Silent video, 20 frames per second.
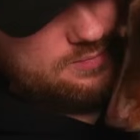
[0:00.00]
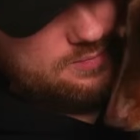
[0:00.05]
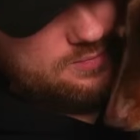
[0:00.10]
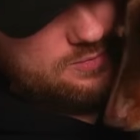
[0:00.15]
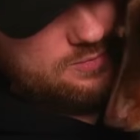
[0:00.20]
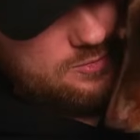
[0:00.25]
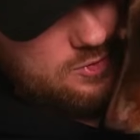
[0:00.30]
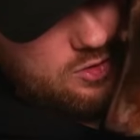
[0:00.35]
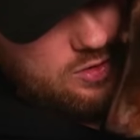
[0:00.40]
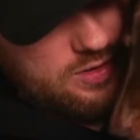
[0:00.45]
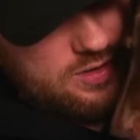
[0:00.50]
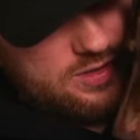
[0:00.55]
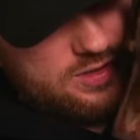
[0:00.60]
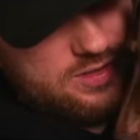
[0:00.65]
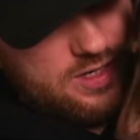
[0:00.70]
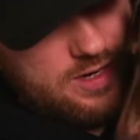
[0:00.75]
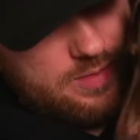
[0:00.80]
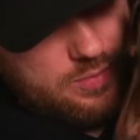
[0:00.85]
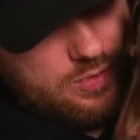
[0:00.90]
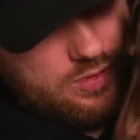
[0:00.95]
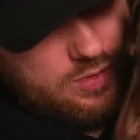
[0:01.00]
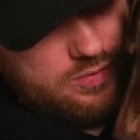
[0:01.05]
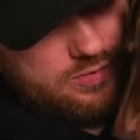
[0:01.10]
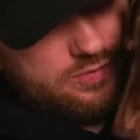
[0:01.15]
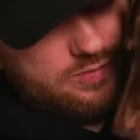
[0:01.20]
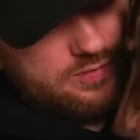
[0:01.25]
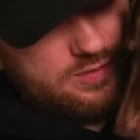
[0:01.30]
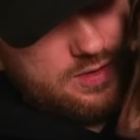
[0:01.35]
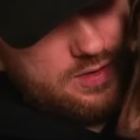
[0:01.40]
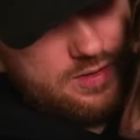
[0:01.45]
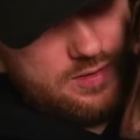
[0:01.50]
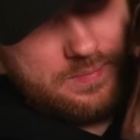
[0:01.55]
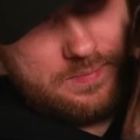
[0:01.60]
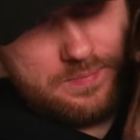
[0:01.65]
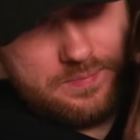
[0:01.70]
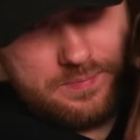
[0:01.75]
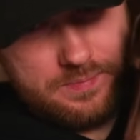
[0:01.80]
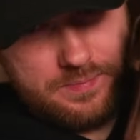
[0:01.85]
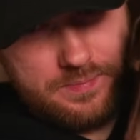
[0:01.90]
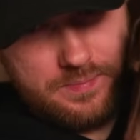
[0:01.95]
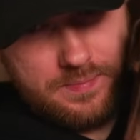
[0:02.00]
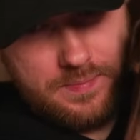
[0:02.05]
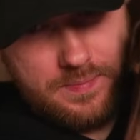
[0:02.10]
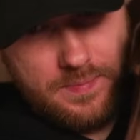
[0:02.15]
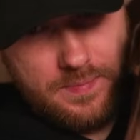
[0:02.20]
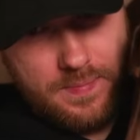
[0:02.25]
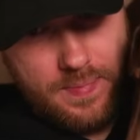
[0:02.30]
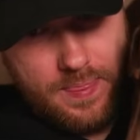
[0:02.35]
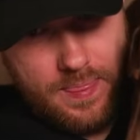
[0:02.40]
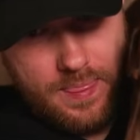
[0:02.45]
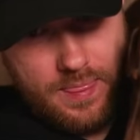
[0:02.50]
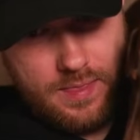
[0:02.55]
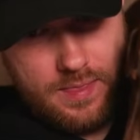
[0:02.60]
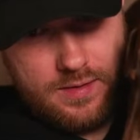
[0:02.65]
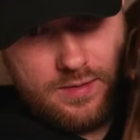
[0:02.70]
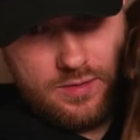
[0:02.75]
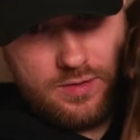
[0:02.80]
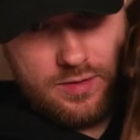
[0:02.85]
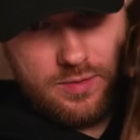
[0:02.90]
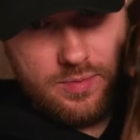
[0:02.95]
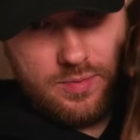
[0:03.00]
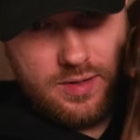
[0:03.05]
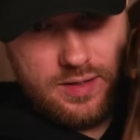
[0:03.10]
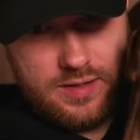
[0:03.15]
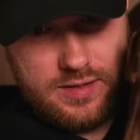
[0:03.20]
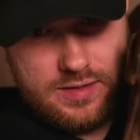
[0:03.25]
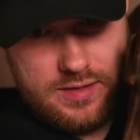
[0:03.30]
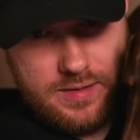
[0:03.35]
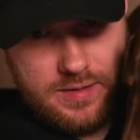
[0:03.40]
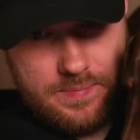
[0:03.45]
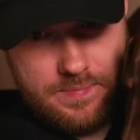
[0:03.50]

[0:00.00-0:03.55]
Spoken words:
trying to set him off. No. Not gonna work, is it?